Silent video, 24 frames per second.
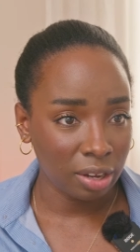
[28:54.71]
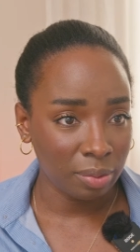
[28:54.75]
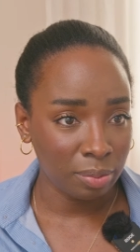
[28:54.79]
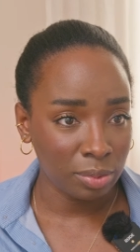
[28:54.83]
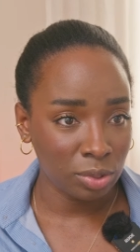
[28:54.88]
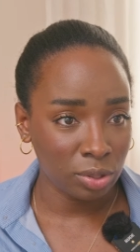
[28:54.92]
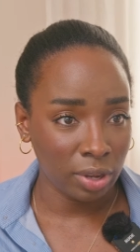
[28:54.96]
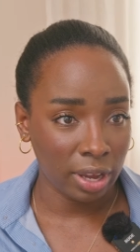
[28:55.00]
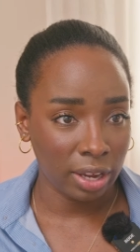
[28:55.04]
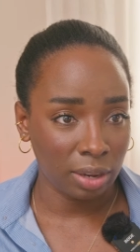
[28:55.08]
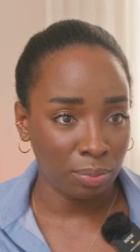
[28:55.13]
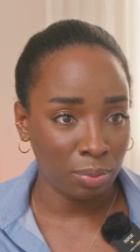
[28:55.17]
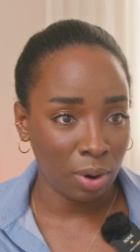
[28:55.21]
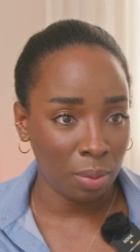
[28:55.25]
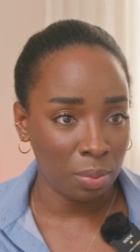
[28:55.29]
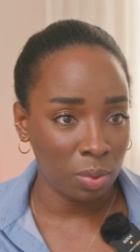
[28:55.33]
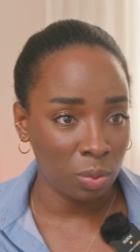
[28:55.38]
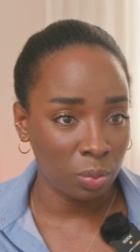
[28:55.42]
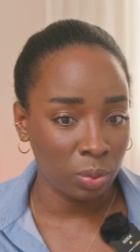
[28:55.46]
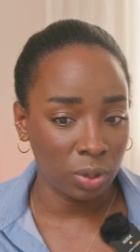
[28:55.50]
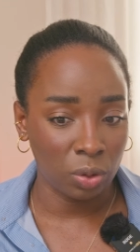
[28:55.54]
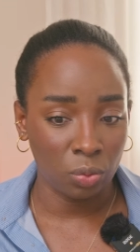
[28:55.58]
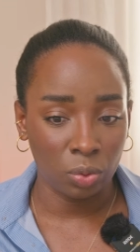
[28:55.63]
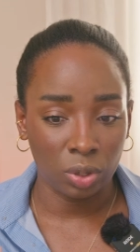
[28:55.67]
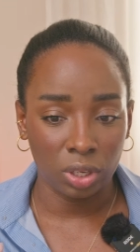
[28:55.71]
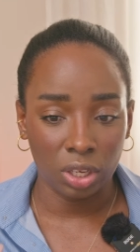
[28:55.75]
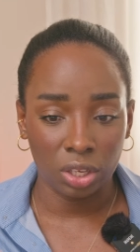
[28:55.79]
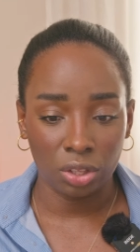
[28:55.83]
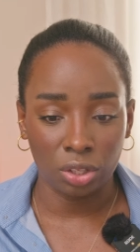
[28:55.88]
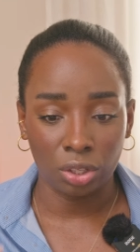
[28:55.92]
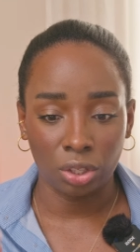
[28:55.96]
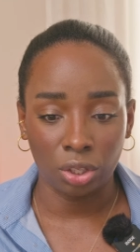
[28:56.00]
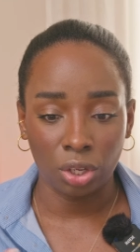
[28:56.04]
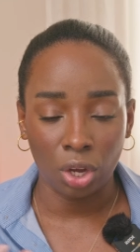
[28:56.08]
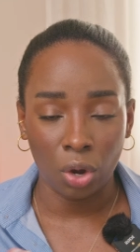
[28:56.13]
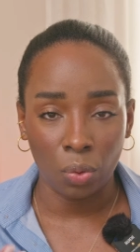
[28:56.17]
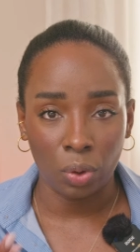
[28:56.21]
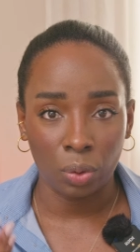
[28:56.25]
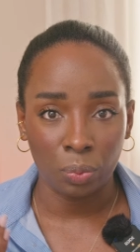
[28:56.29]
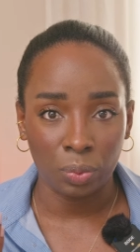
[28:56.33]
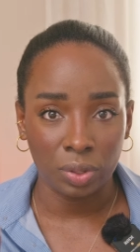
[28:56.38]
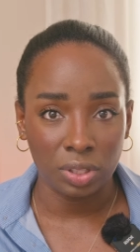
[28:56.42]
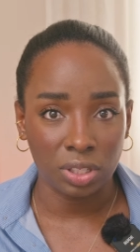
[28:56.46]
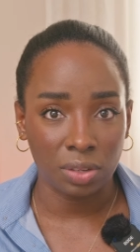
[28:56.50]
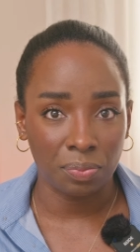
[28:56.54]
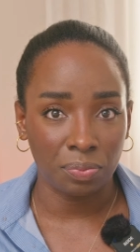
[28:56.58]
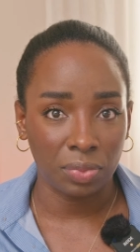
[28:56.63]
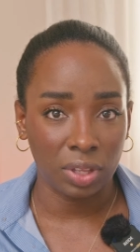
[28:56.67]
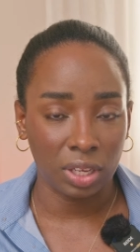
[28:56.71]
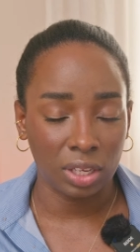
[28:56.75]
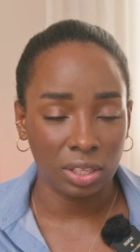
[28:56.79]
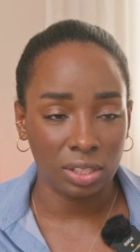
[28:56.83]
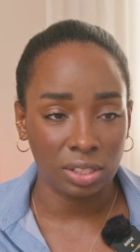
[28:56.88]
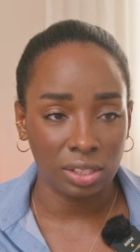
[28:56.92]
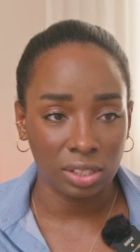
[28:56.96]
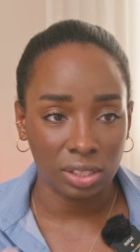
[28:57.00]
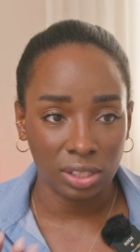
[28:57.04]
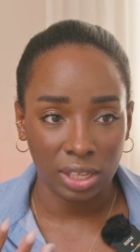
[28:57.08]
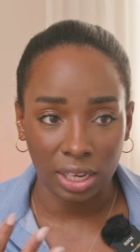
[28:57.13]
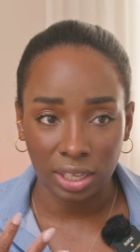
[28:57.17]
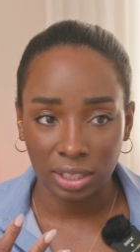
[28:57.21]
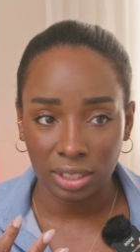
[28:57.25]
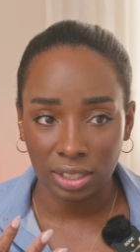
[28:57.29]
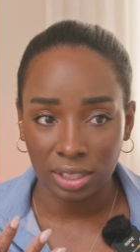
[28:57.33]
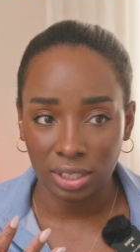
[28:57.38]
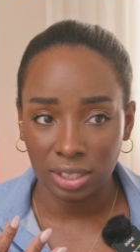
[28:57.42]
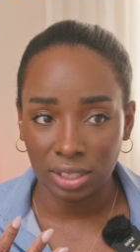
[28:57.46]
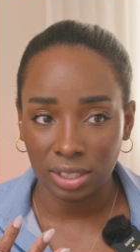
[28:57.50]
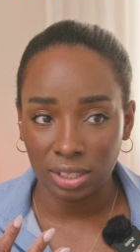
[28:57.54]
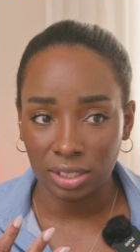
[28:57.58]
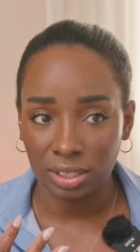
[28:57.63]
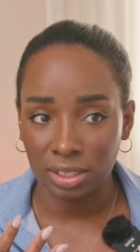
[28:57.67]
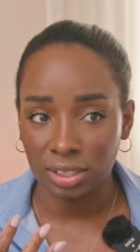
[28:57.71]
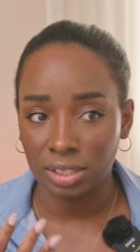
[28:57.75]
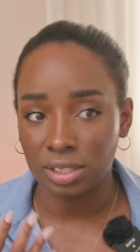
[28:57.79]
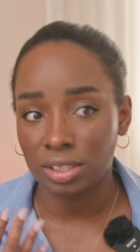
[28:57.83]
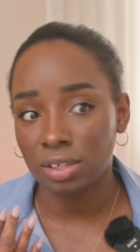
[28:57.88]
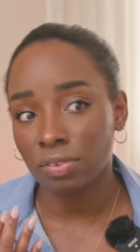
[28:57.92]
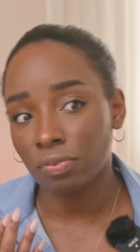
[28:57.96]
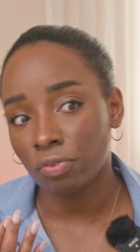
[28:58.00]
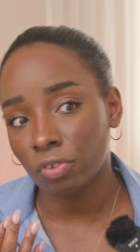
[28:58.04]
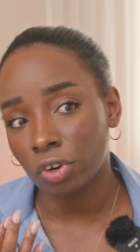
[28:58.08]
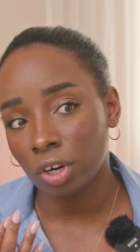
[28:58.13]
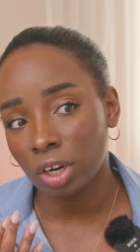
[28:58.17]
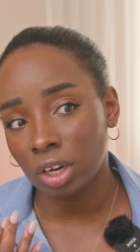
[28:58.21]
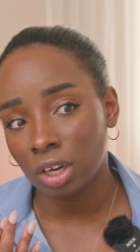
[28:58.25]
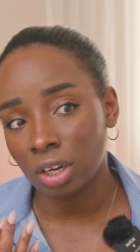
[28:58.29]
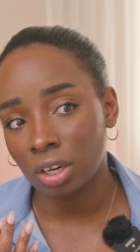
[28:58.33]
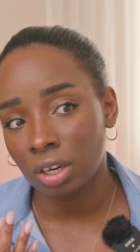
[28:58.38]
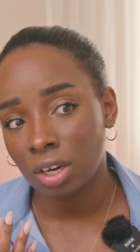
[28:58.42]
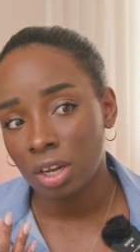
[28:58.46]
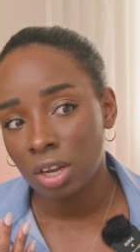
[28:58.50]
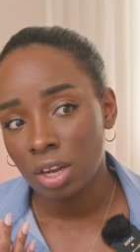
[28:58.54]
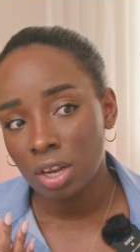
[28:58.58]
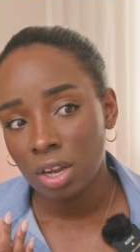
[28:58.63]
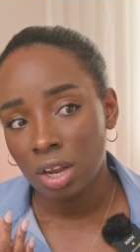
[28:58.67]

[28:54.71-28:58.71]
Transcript: So I probably would either go in with something slightly different.